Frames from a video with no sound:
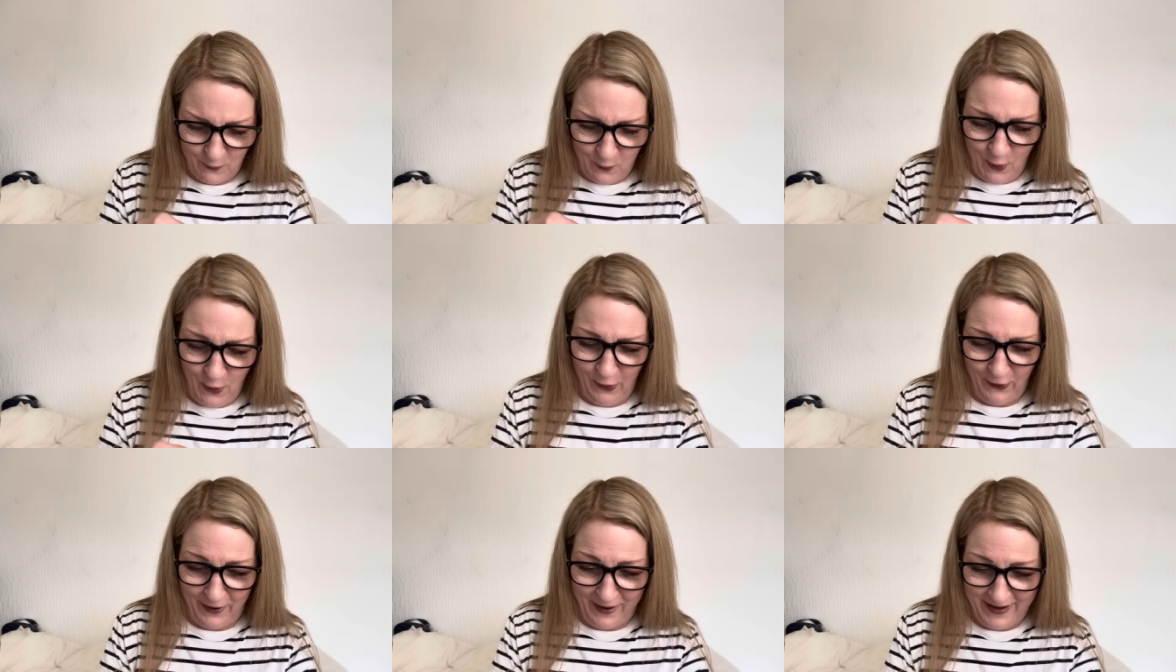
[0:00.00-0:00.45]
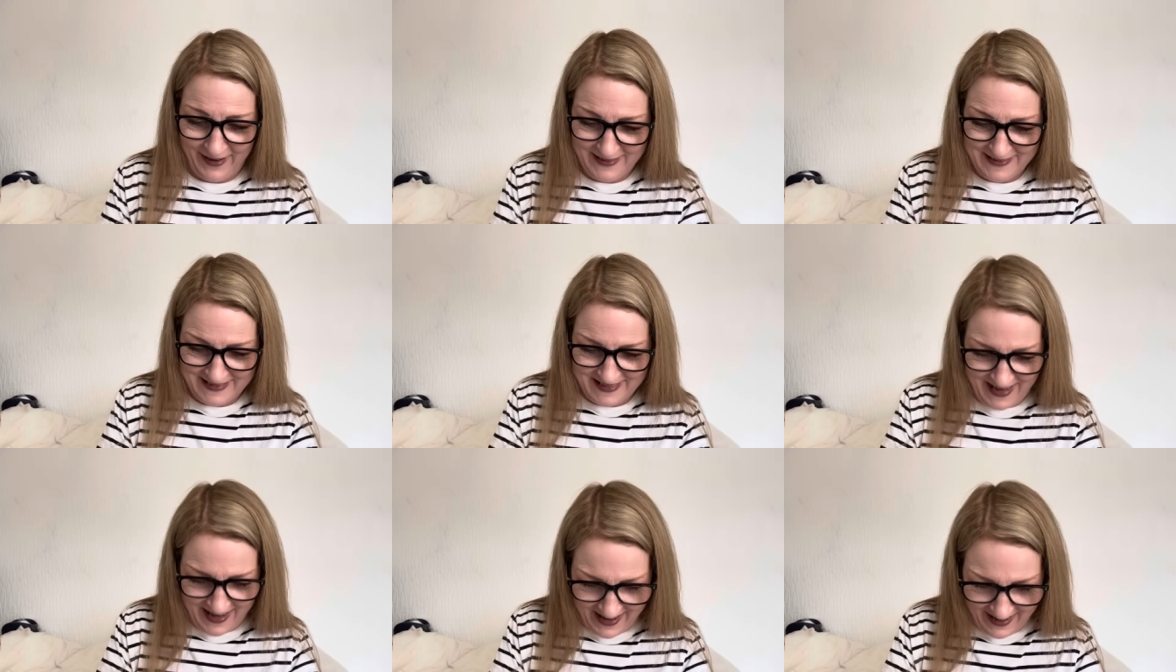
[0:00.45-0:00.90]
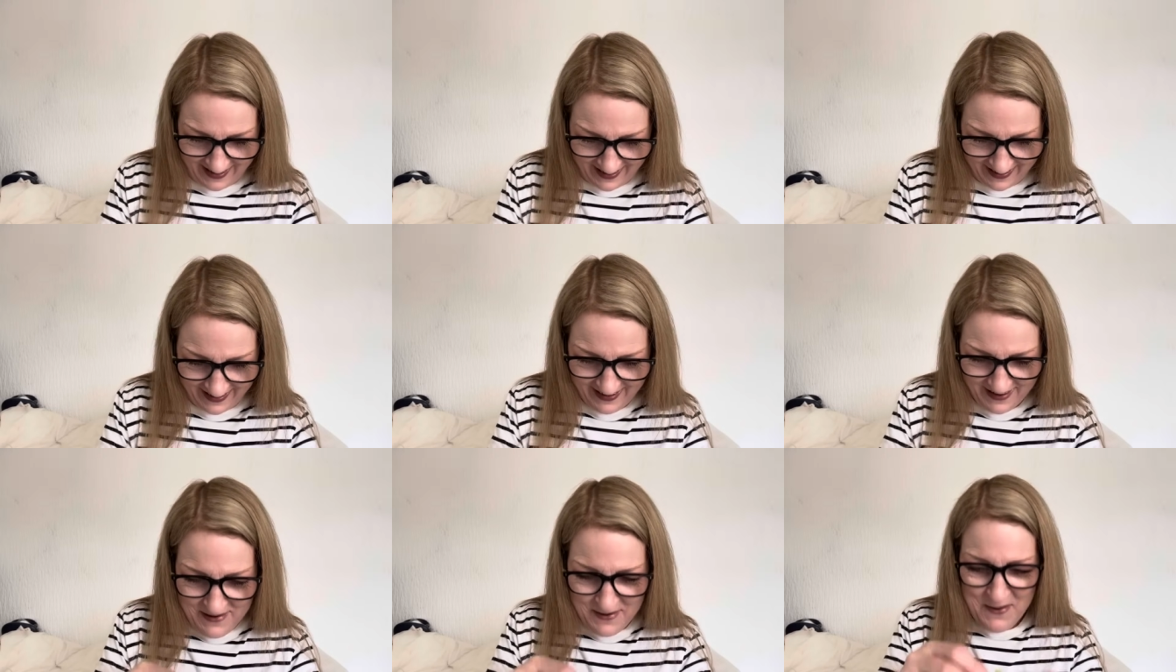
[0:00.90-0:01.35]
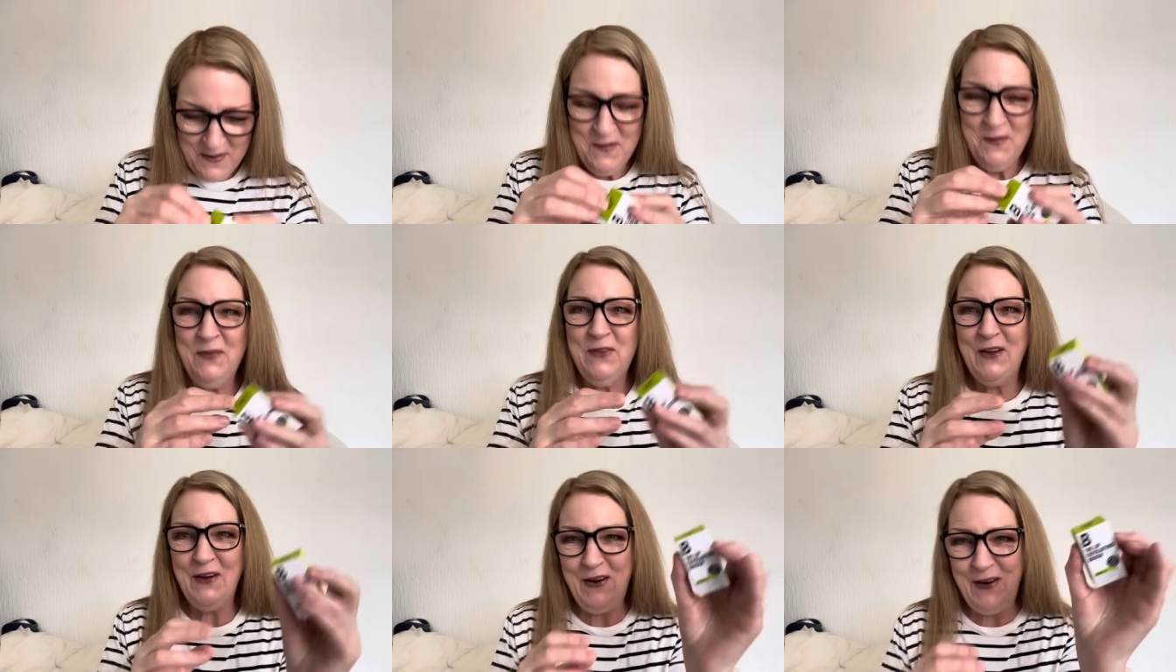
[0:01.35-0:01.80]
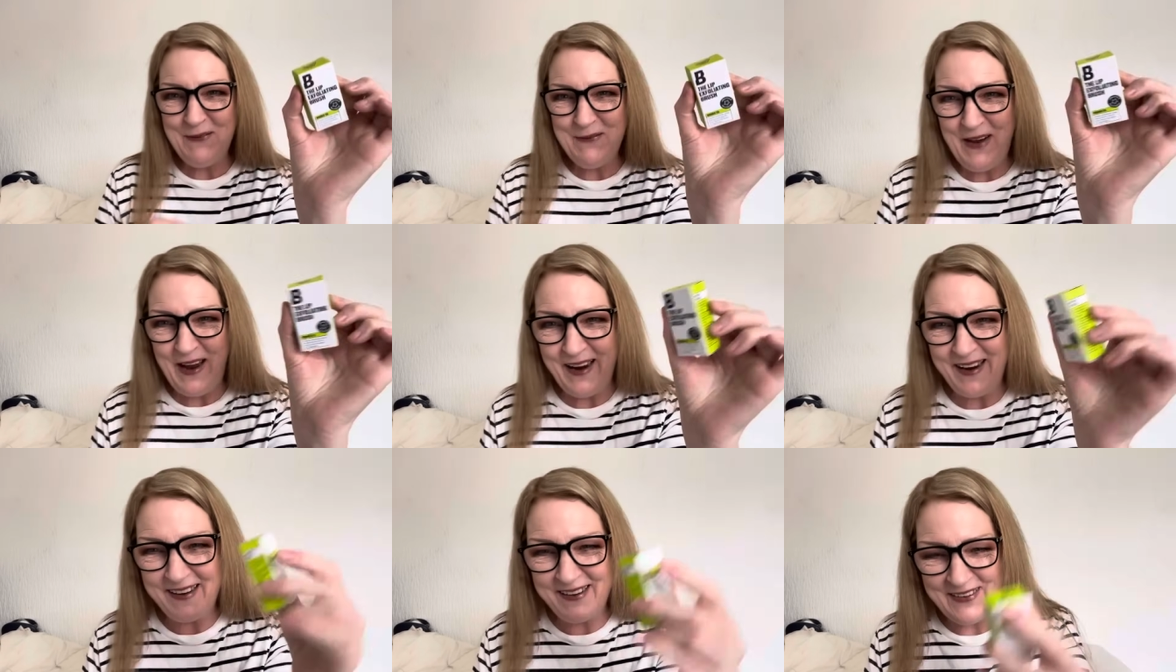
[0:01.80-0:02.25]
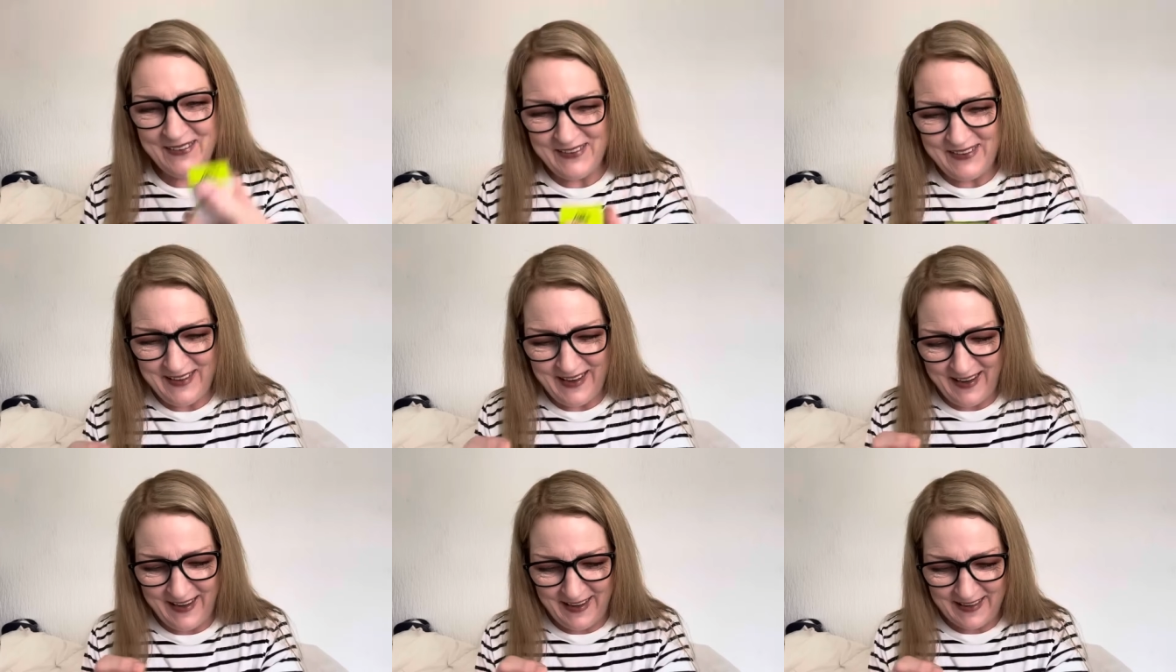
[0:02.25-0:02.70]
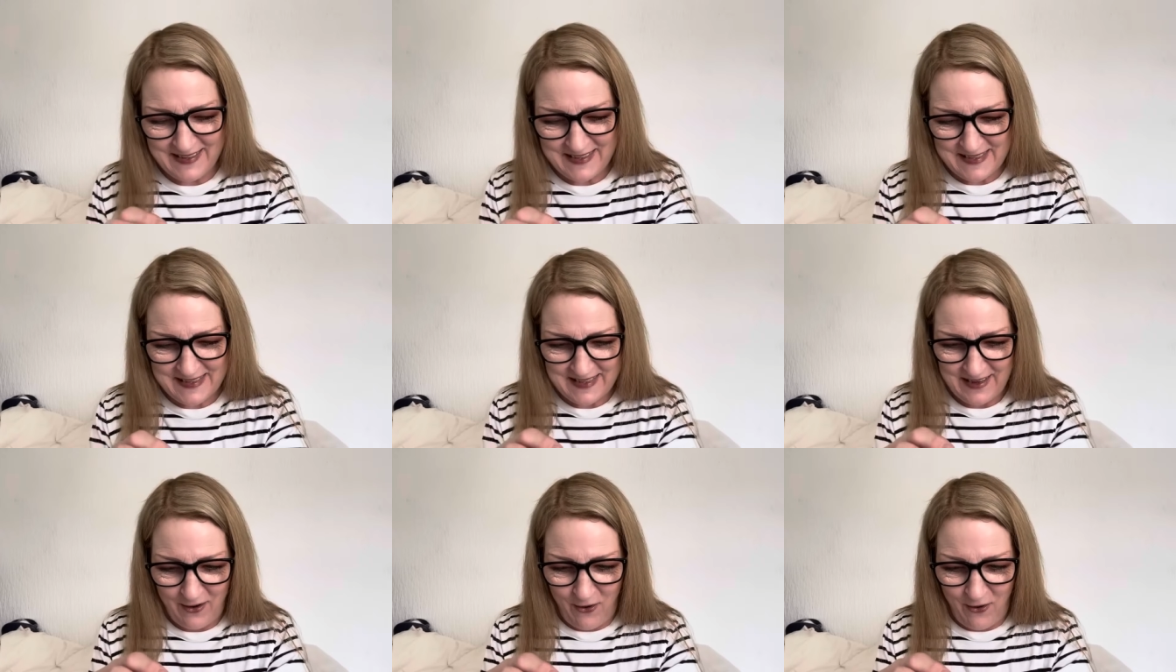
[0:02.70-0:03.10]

What is it? Oh my goodness.